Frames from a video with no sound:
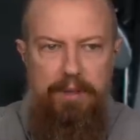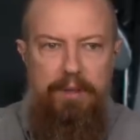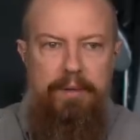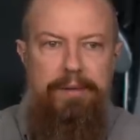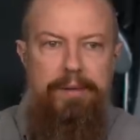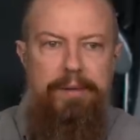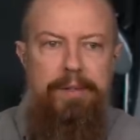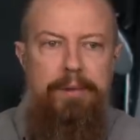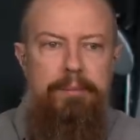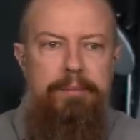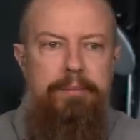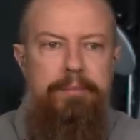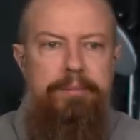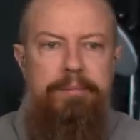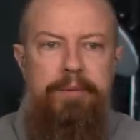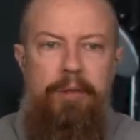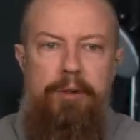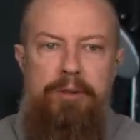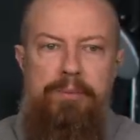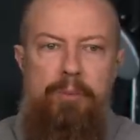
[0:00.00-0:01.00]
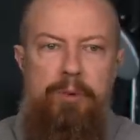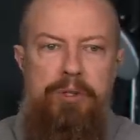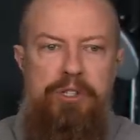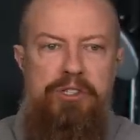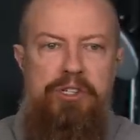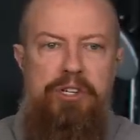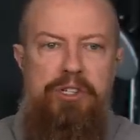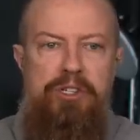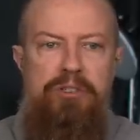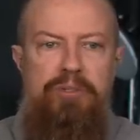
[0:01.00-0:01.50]
There you go. There's some more
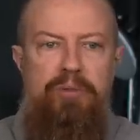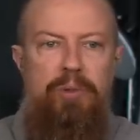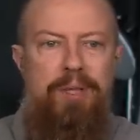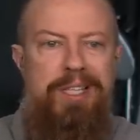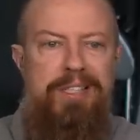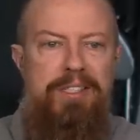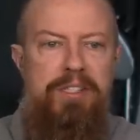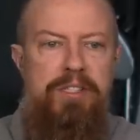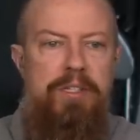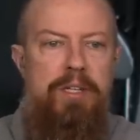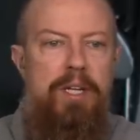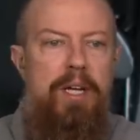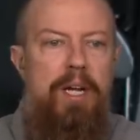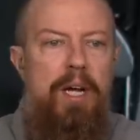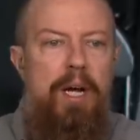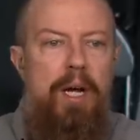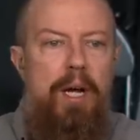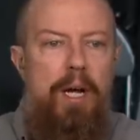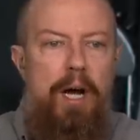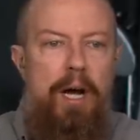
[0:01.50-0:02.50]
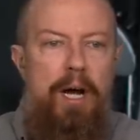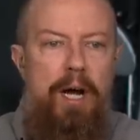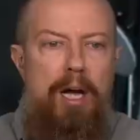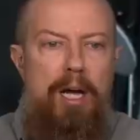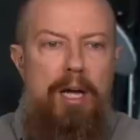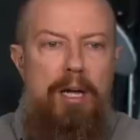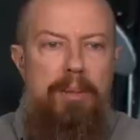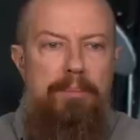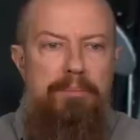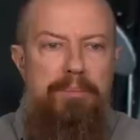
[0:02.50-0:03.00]
suggestions for lenses.
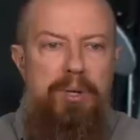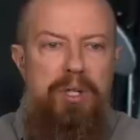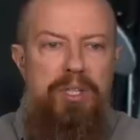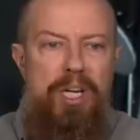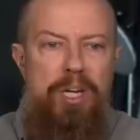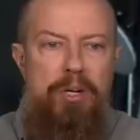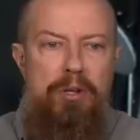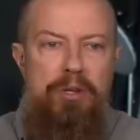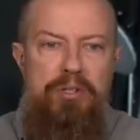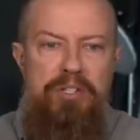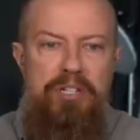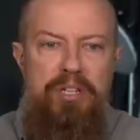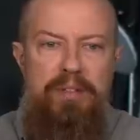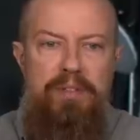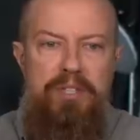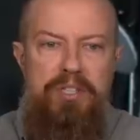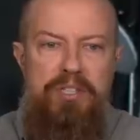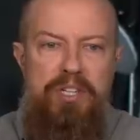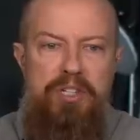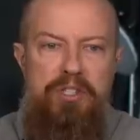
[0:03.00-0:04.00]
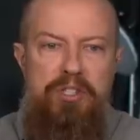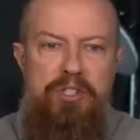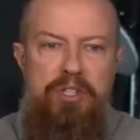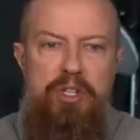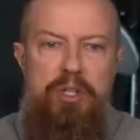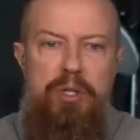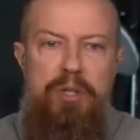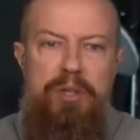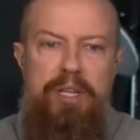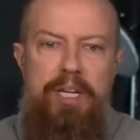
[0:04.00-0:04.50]
Uh, Bernardo da Silva says,
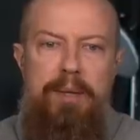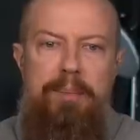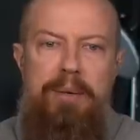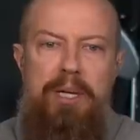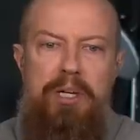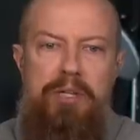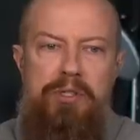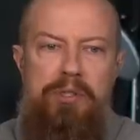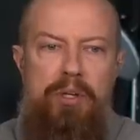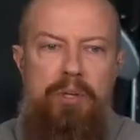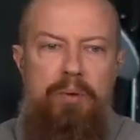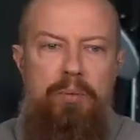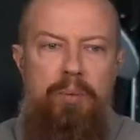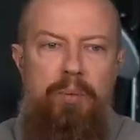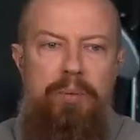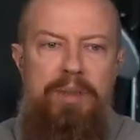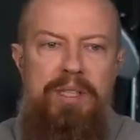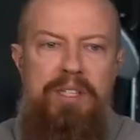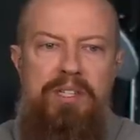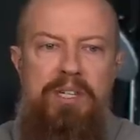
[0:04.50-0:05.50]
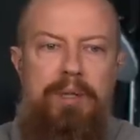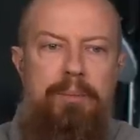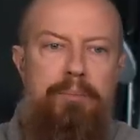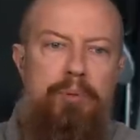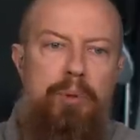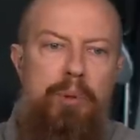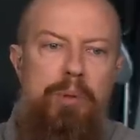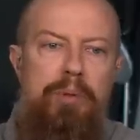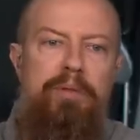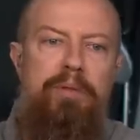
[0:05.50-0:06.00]
do you think Panasonic will release an
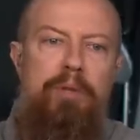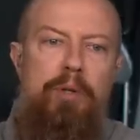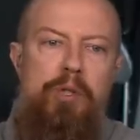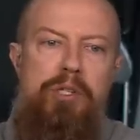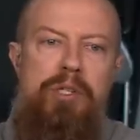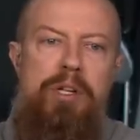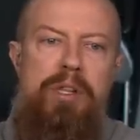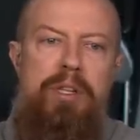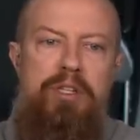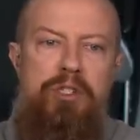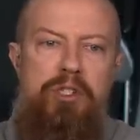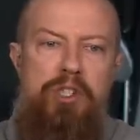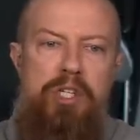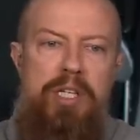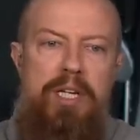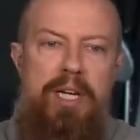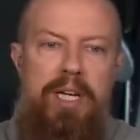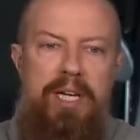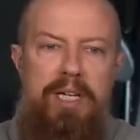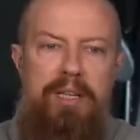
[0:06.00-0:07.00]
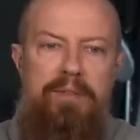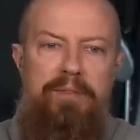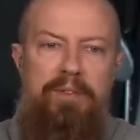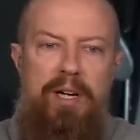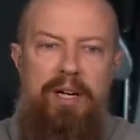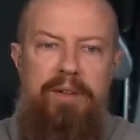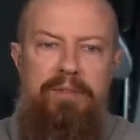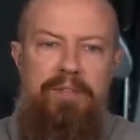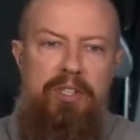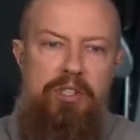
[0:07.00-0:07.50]
improved version of the
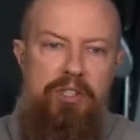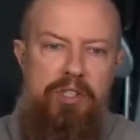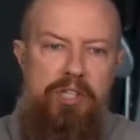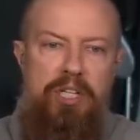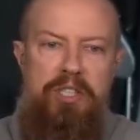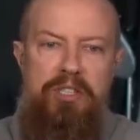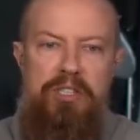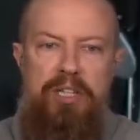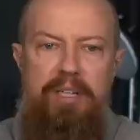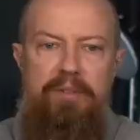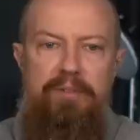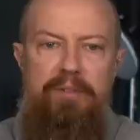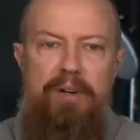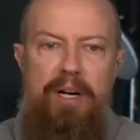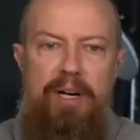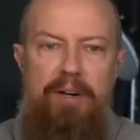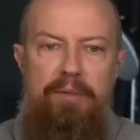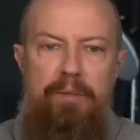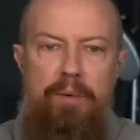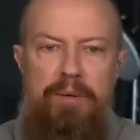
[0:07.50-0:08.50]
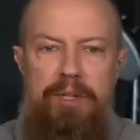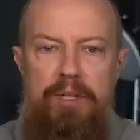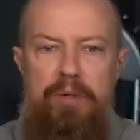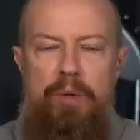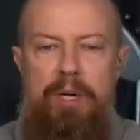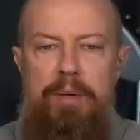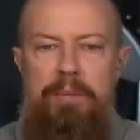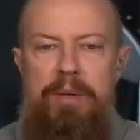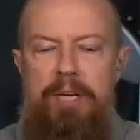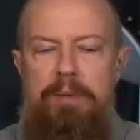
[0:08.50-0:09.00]
G85 and the GX85 with a
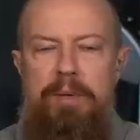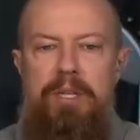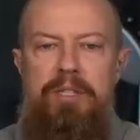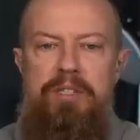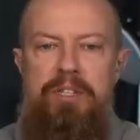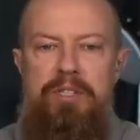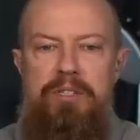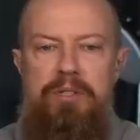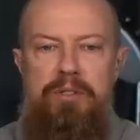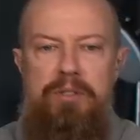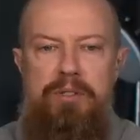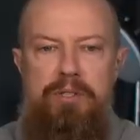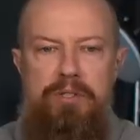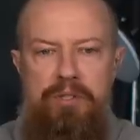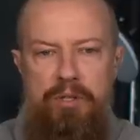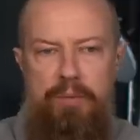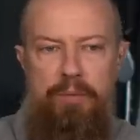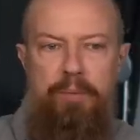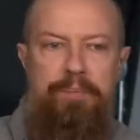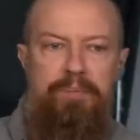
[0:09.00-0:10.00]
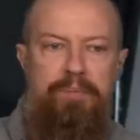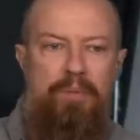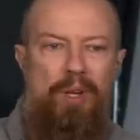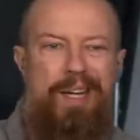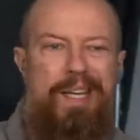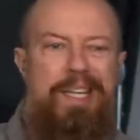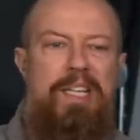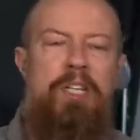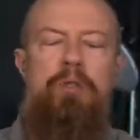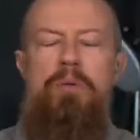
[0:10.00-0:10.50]
20 megabyte sensor soon?
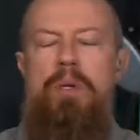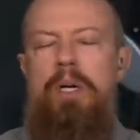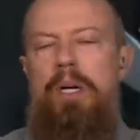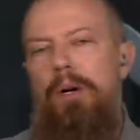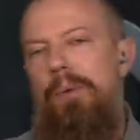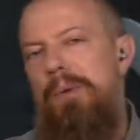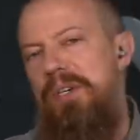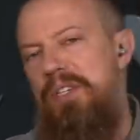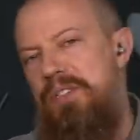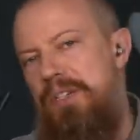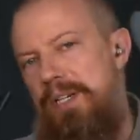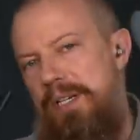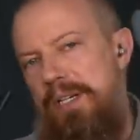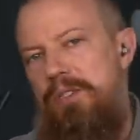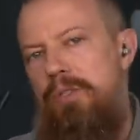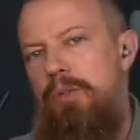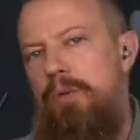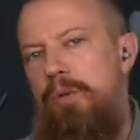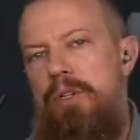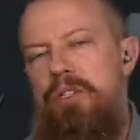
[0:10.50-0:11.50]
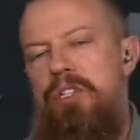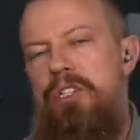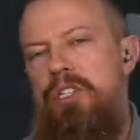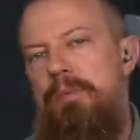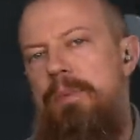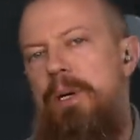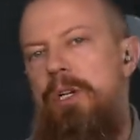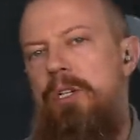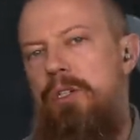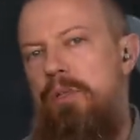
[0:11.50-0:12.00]
Okay, here's what I always say to questions
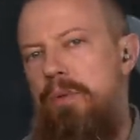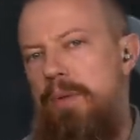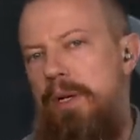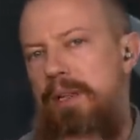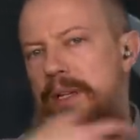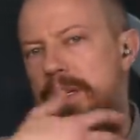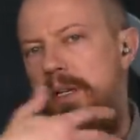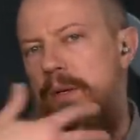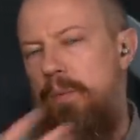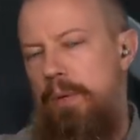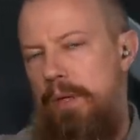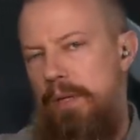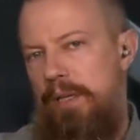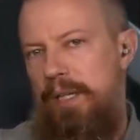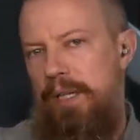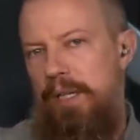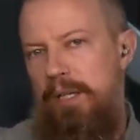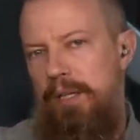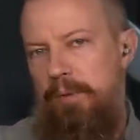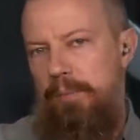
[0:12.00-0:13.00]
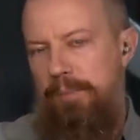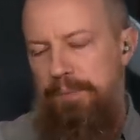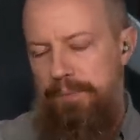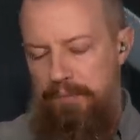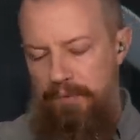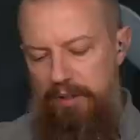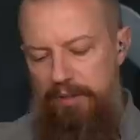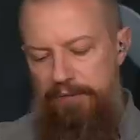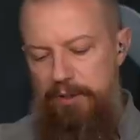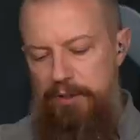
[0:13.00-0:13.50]
about do I think, what are they going to do?
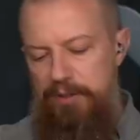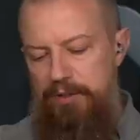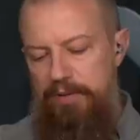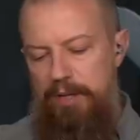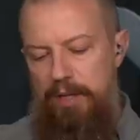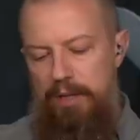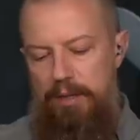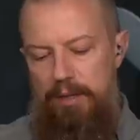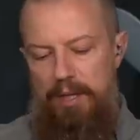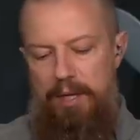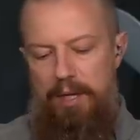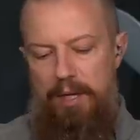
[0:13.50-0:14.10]
First of all,